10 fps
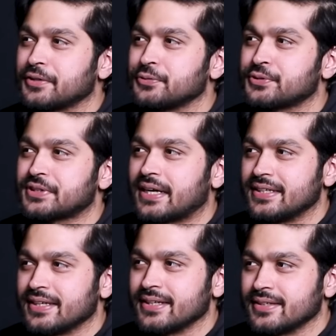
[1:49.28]
you
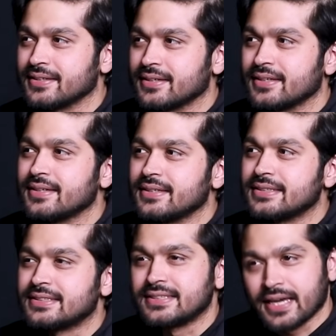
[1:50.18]
studying
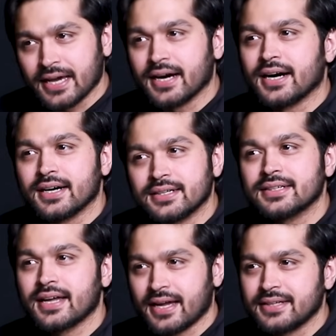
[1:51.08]
Zia
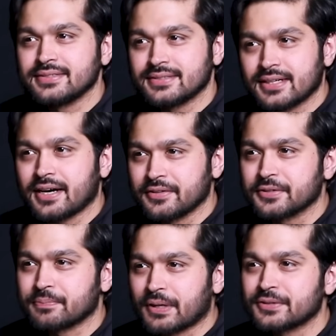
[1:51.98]
and
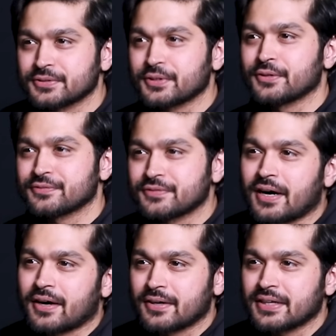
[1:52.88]
other parts of our